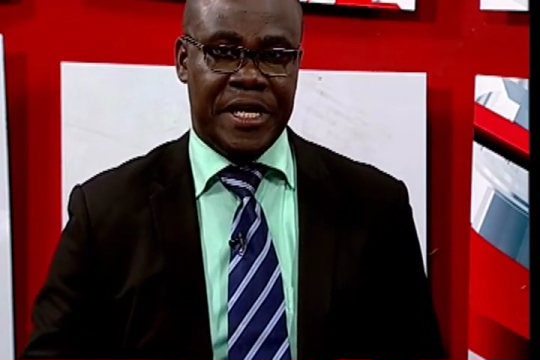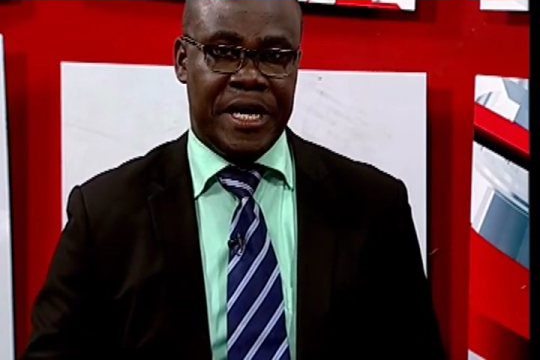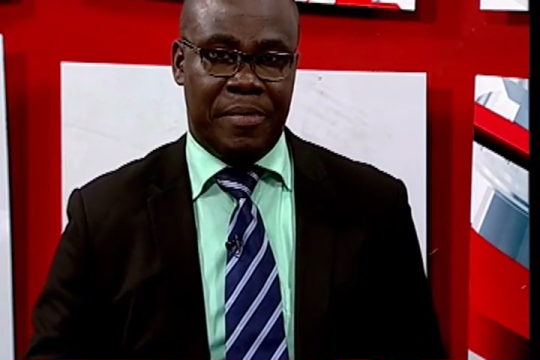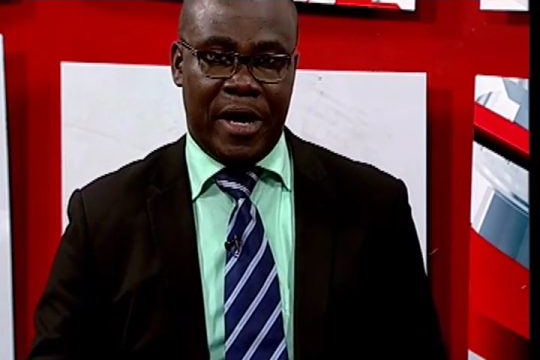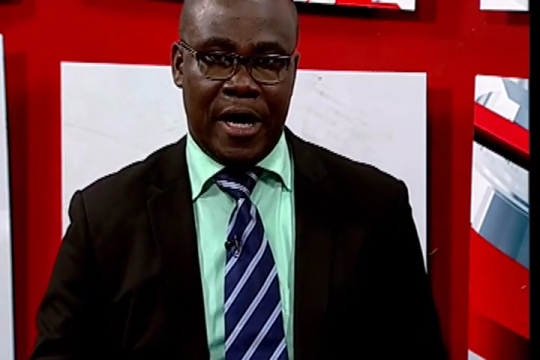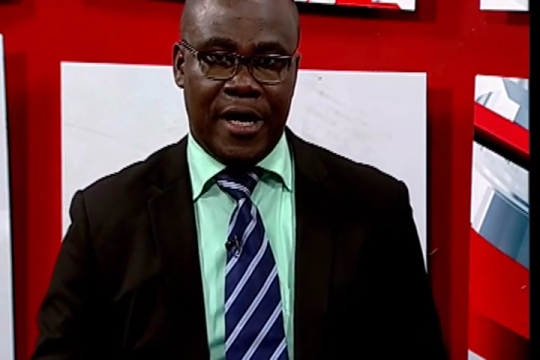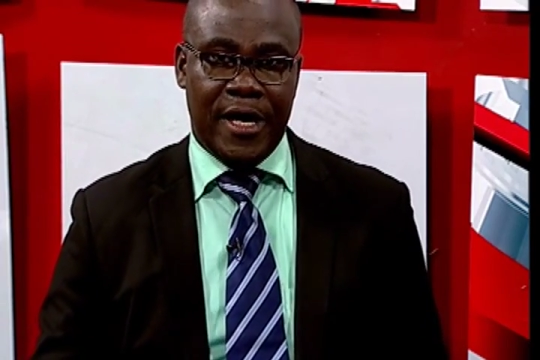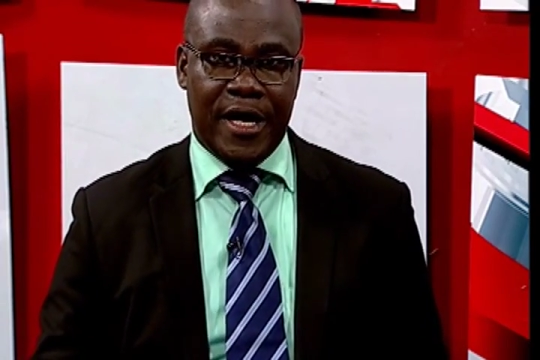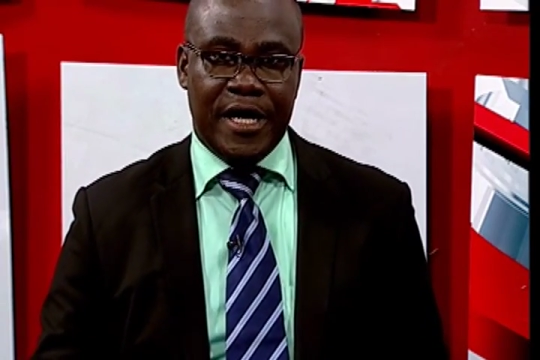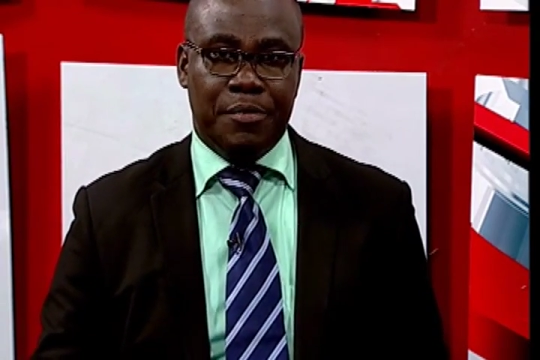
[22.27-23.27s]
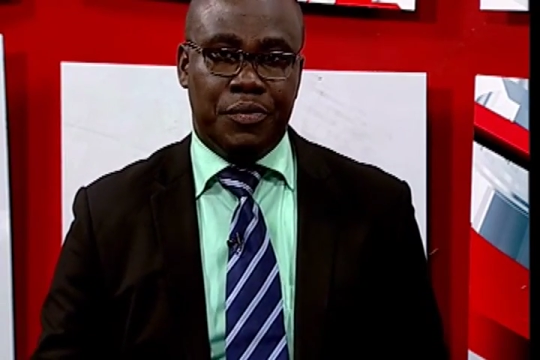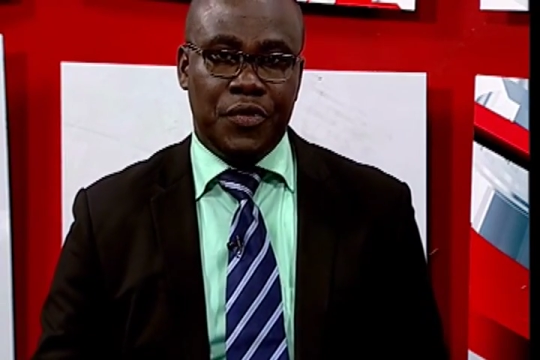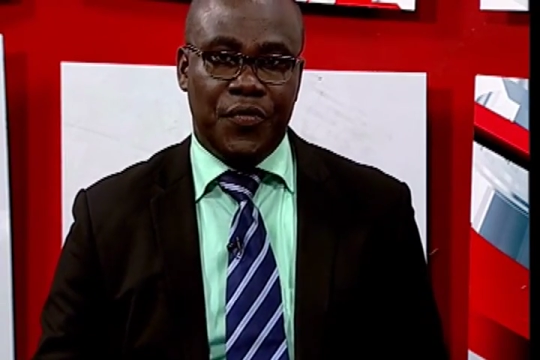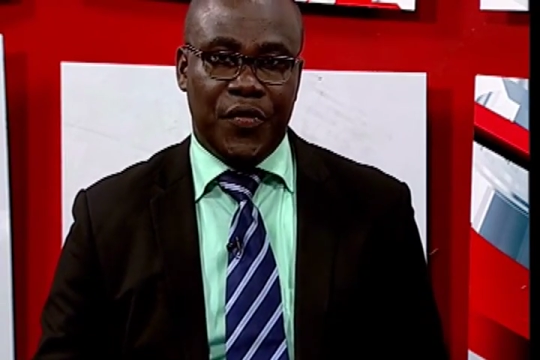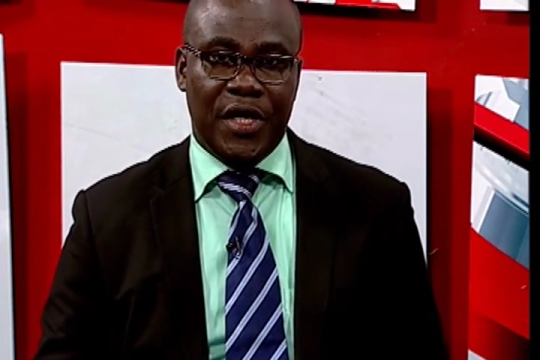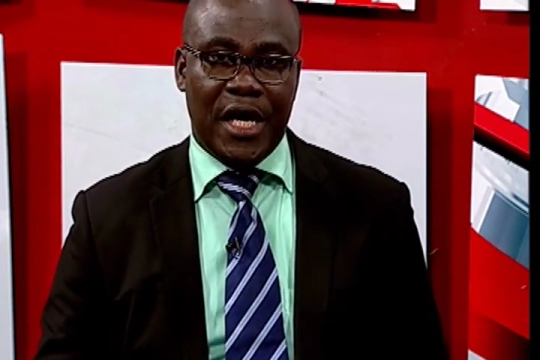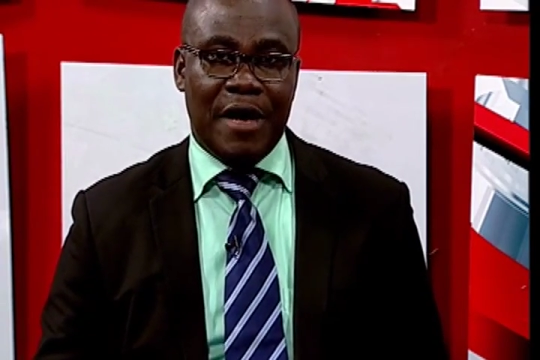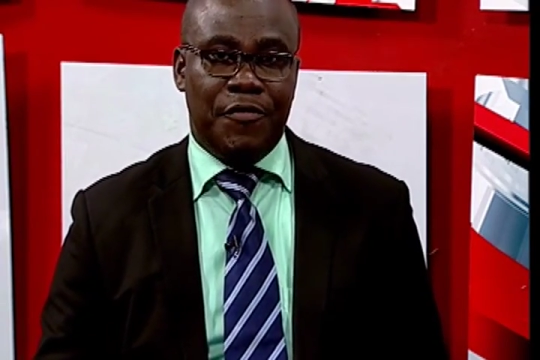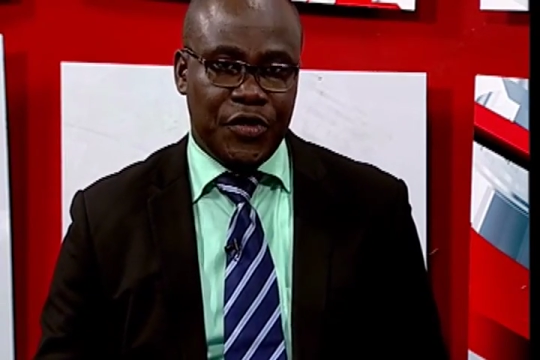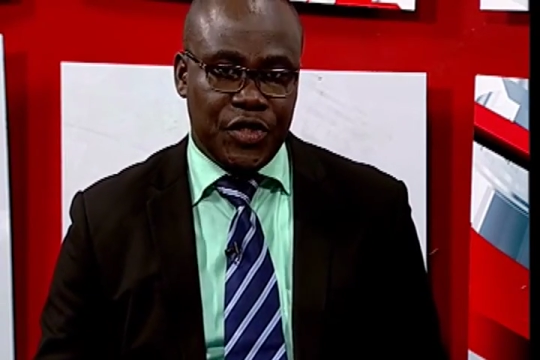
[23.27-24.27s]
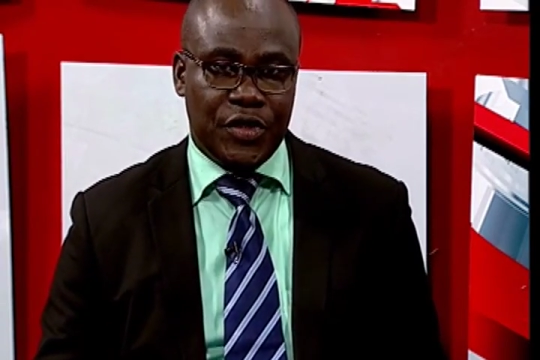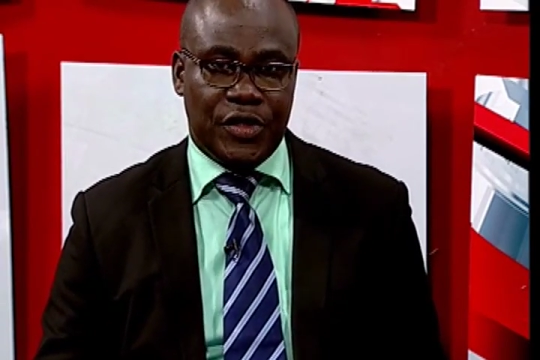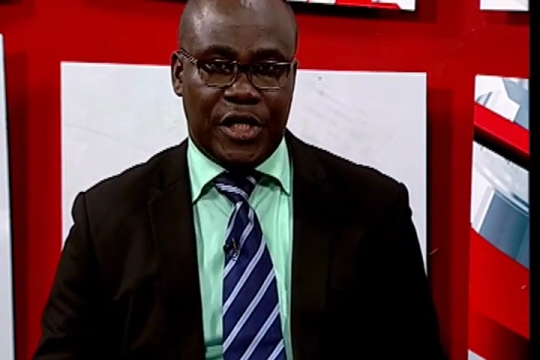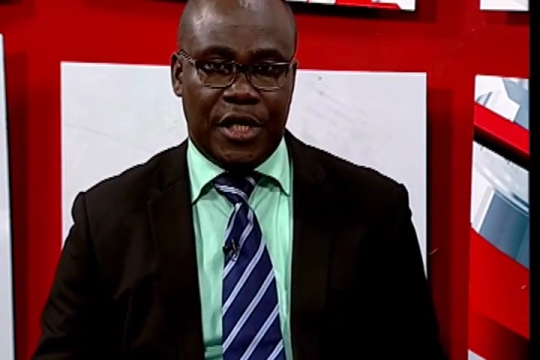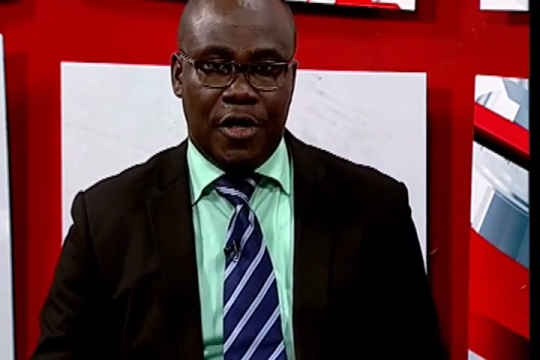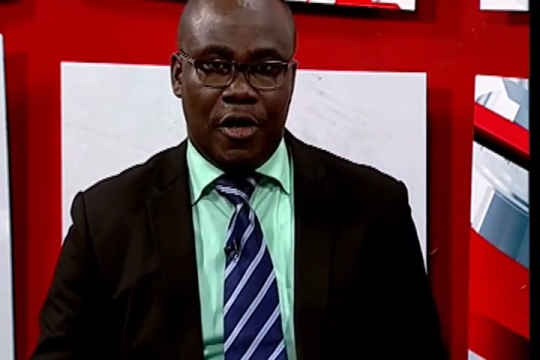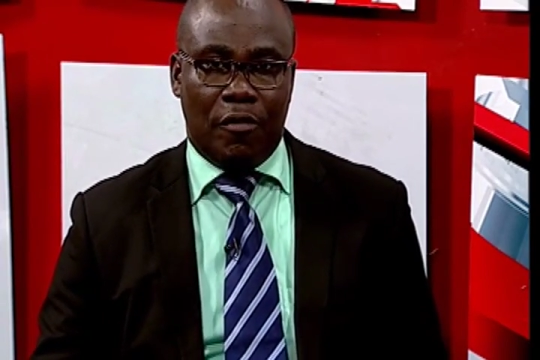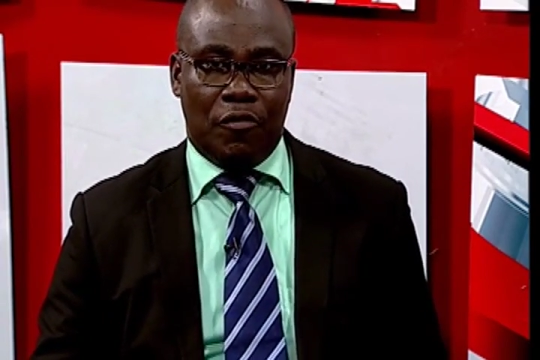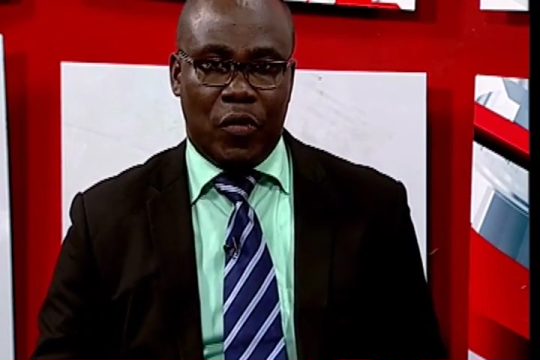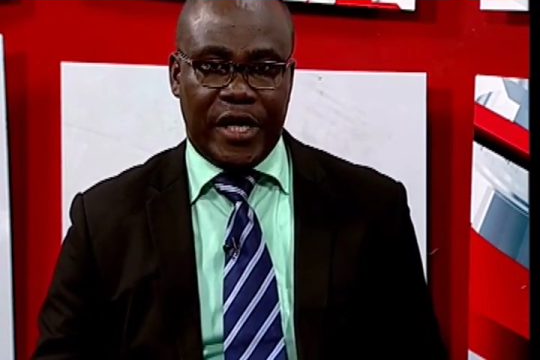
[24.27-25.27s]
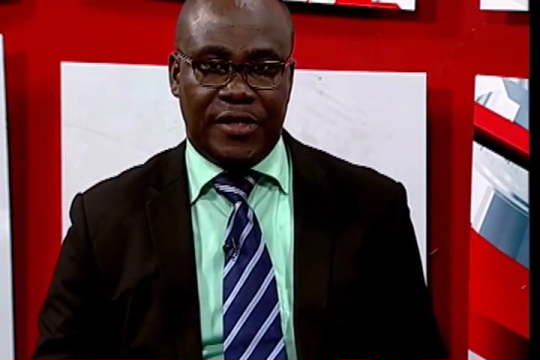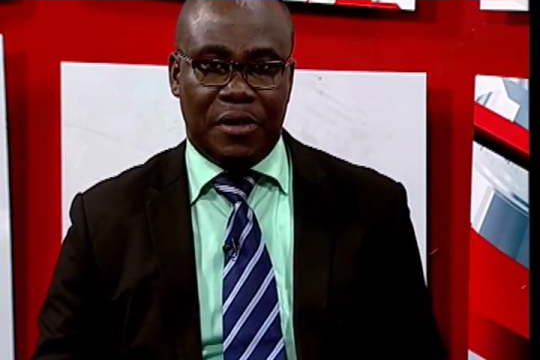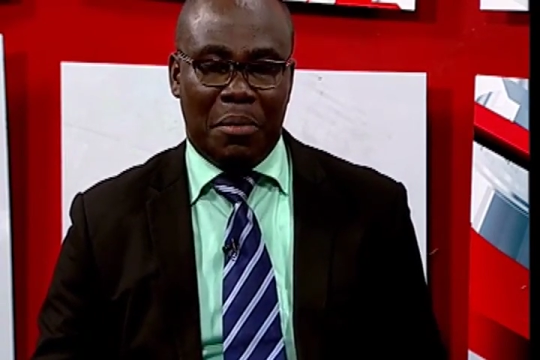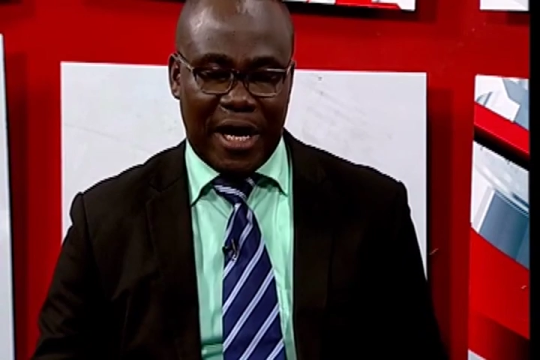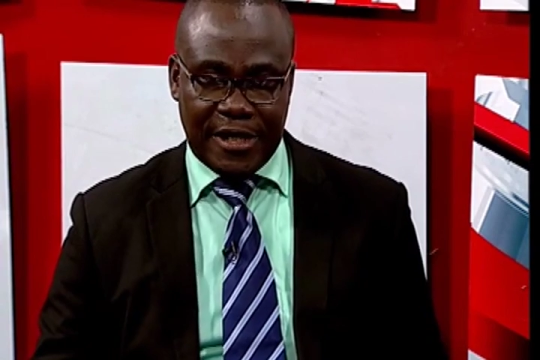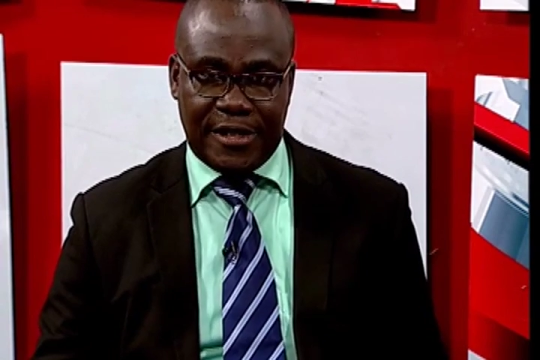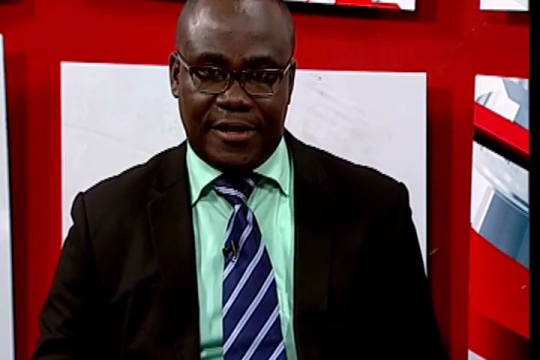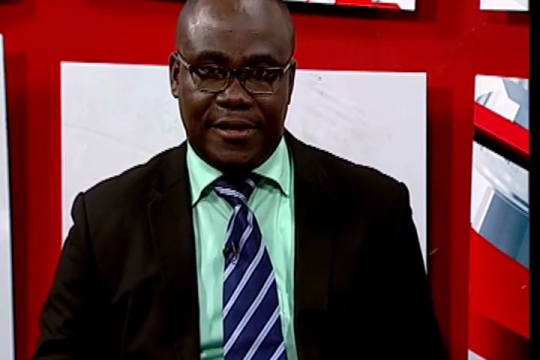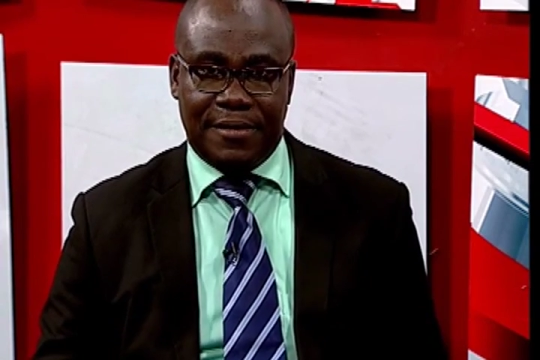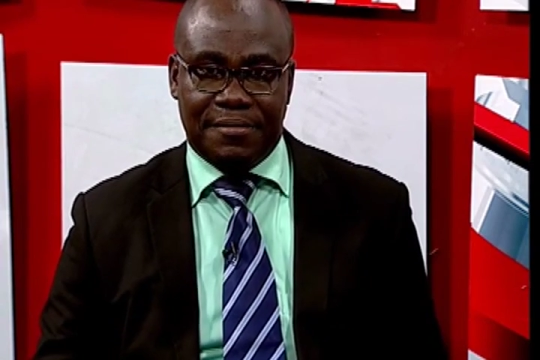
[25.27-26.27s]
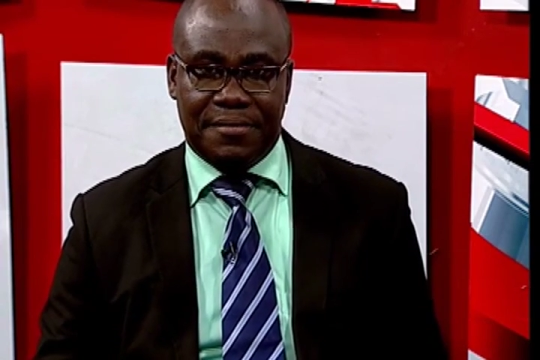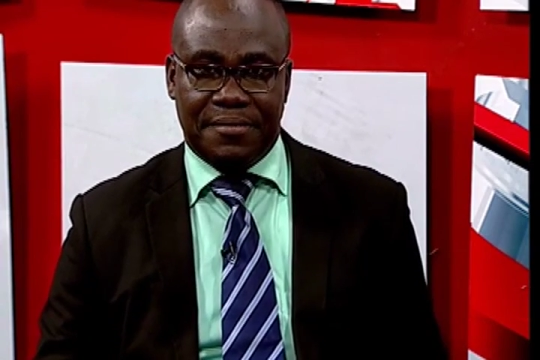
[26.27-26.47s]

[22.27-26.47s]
thereby improving efficiency of waste managers.